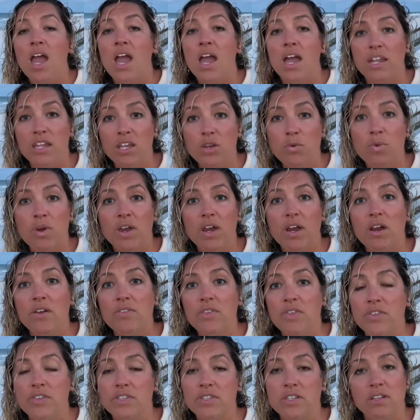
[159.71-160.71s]
Anywhere
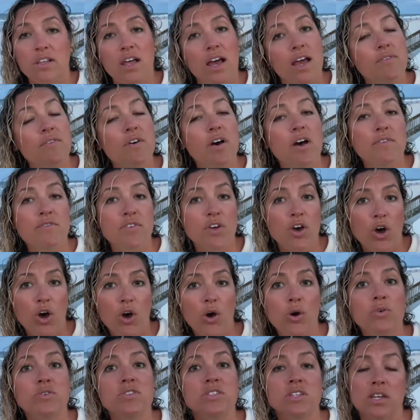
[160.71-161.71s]
that the saliva of the
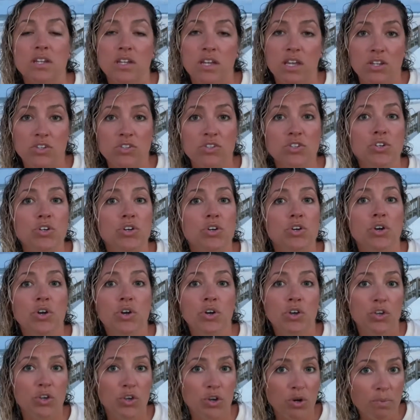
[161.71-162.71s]
host can enter
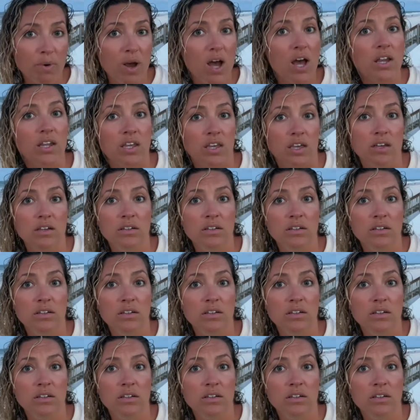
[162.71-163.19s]
your body,